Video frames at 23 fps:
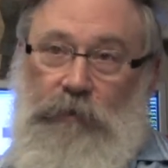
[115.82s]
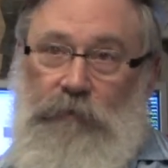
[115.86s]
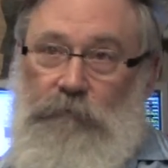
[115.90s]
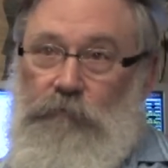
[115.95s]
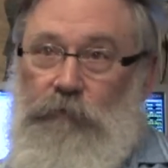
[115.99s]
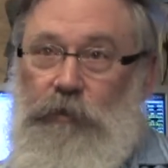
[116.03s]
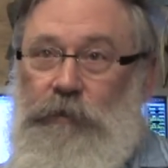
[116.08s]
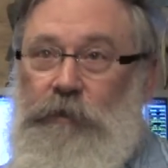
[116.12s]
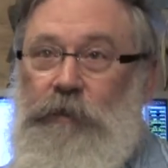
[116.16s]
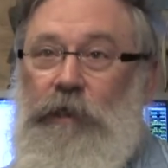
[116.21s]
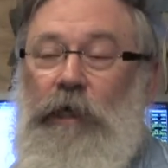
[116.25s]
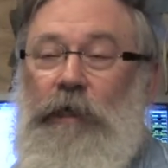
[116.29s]

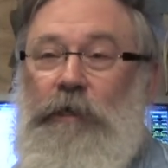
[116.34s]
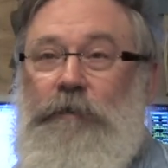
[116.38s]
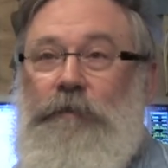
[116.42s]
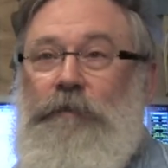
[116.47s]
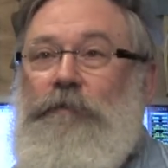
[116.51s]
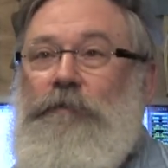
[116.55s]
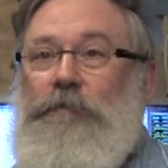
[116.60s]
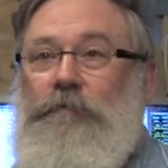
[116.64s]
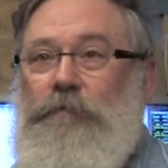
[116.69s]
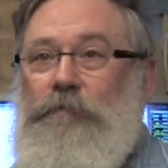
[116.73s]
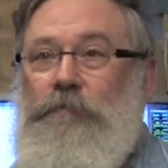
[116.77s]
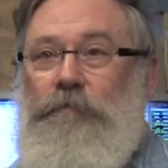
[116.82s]
but
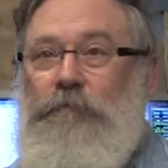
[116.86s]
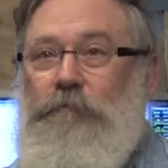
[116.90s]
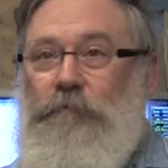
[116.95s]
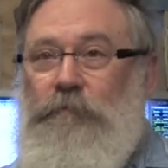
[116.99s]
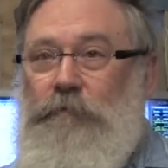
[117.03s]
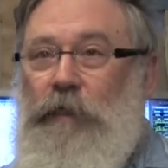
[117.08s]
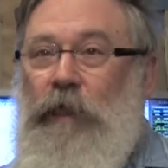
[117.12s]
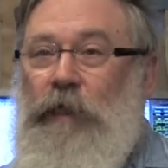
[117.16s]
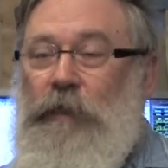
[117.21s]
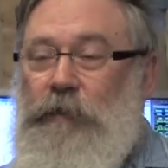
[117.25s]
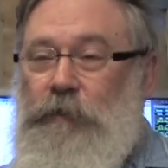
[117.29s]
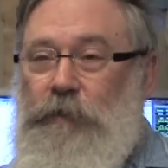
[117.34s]
not
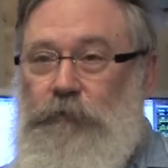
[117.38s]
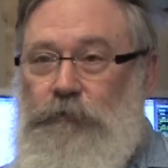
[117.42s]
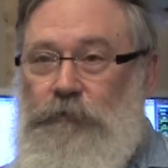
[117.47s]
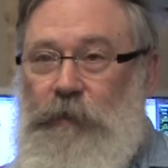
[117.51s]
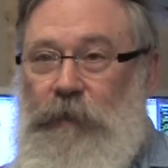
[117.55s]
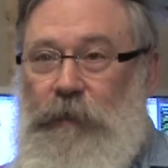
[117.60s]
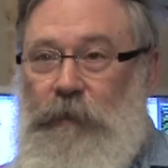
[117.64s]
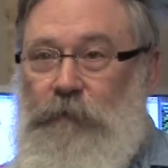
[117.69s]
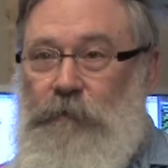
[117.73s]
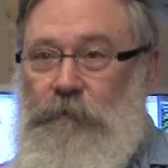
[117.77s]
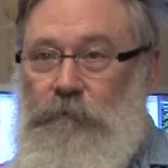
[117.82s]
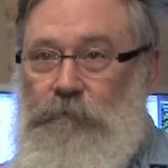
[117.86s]
on the
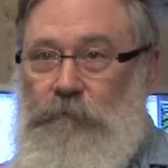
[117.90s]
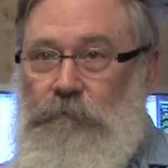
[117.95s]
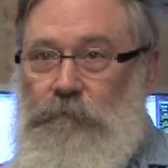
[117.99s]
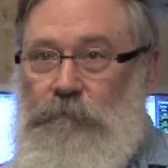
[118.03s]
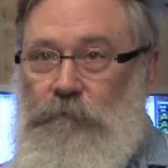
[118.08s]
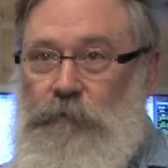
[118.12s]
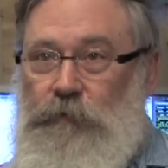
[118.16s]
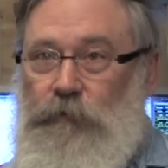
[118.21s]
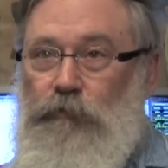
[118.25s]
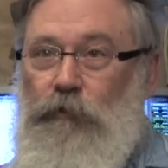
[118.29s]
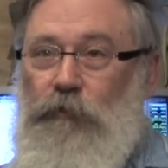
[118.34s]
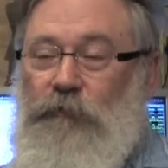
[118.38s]
street.
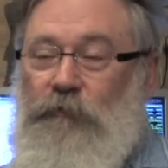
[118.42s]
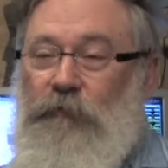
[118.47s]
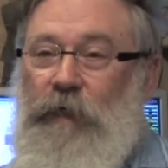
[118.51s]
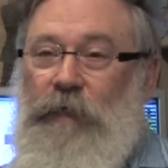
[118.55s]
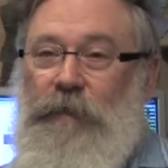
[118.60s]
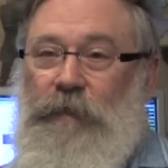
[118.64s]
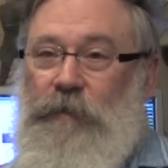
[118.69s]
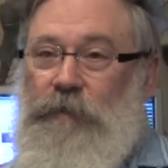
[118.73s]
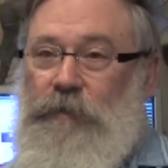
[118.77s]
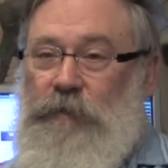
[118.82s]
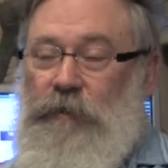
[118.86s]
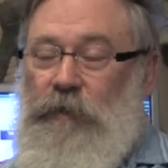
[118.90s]
You won't
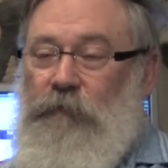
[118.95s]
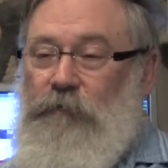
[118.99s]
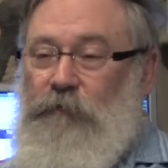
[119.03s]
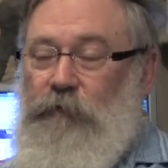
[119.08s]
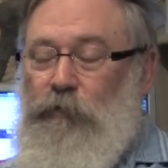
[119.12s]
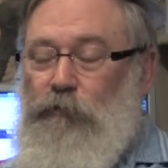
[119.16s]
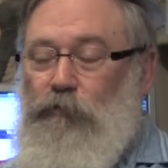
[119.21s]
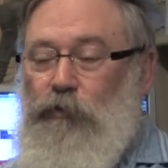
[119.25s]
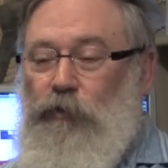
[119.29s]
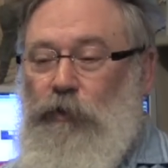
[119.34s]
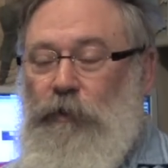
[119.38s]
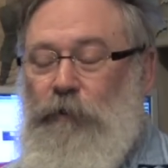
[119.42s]
find this stuff in
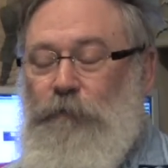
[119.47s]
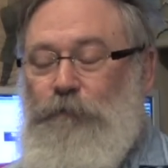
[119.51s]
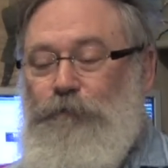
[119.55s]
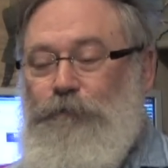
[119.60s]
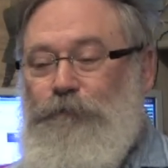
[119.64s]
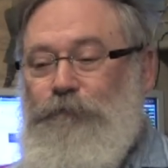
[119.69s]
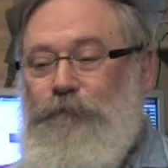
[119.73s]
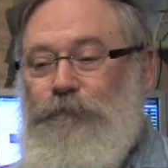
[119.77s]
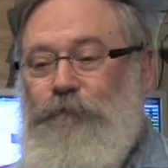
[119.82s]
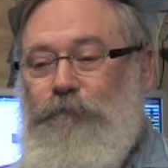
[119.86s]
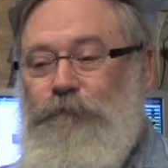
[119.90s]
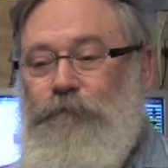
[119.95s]
a book.
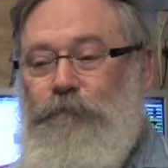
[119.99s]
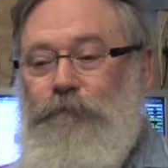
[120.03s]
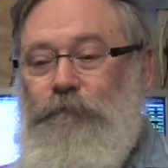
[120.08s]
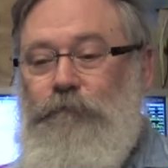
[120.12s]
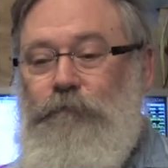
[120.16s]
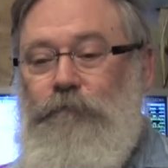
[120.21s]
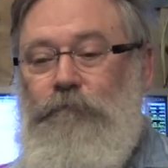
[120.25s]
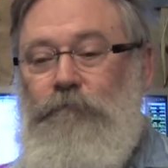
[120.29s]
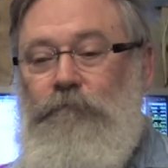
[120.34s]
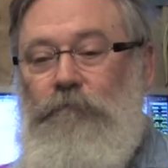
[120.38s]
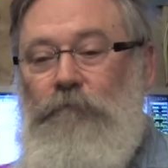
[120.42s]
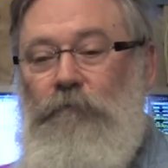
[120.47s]

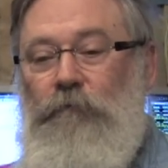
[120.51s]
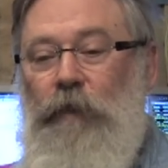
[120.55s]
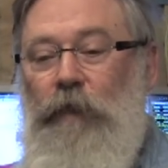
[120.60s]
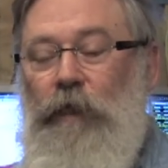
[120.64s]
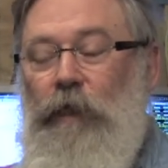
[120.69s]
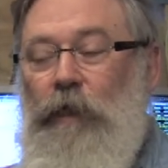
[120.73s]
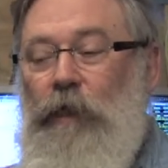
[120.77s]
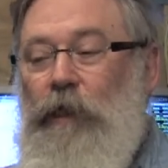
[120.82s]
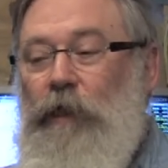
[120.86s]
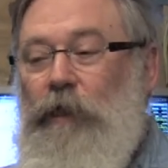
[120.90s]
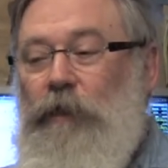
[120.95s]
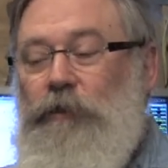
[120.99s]

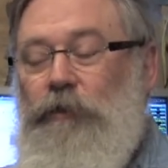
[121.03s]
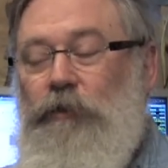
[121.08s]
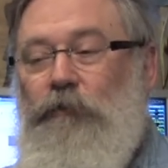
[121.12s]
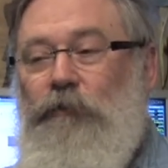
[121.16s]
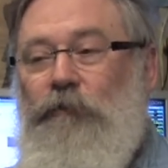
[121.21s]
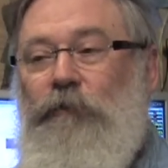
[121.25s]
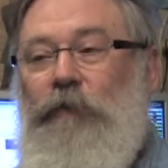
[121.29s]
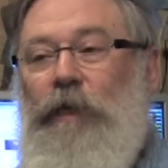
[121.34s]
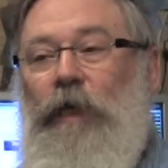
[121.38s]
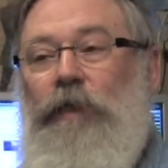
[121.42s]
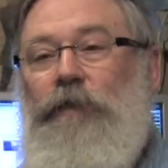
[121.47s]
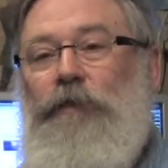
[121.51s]
So
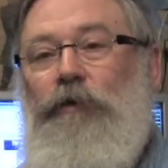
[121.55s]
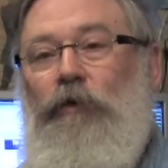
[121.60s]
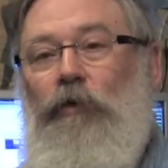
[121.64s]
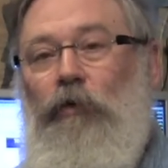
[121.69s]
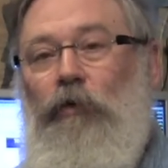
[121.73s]
you've got to